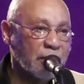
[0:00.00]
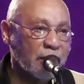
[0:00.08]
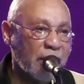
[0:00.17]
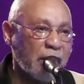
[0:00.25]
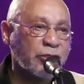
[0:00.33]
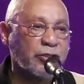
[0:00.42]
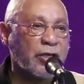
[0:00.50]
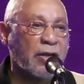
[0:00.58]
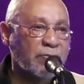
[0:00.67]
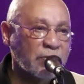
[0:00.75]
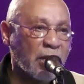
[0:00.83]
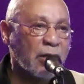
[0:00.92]
Cash
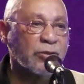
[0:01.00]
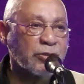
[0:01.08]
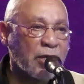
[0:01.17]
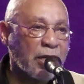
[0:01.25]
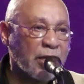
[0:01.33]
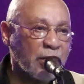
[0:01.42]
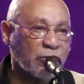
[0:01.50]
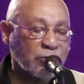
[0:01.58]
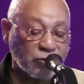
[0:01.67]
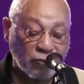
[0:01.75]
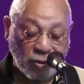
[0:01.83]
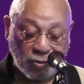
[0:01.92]
App, $ Ingle
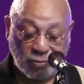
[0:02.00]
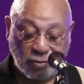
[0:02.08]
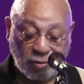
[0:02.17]
Street.